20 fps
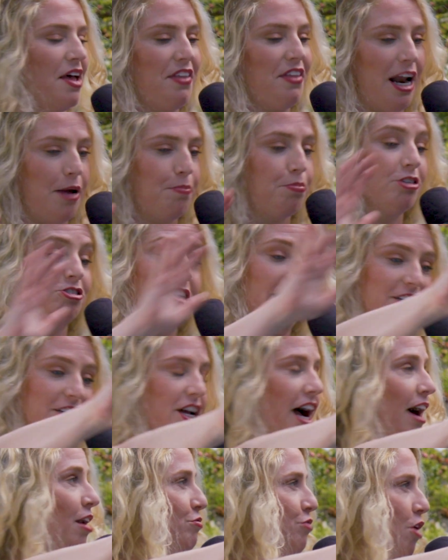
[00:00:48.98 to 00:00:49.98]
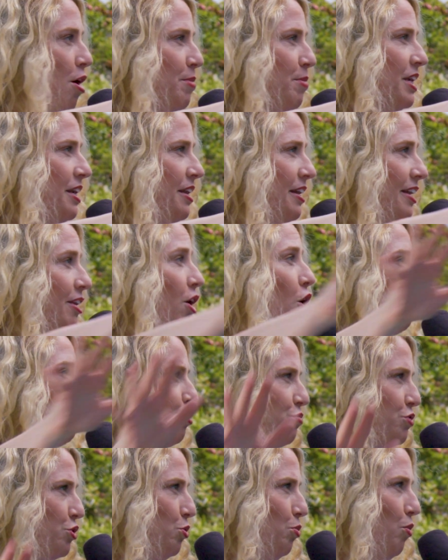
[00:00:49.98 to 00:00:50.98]
and then I projectile vomited it all
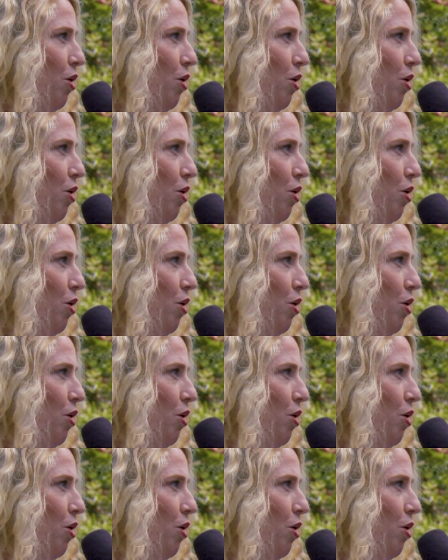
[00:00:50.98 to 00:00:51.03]
over the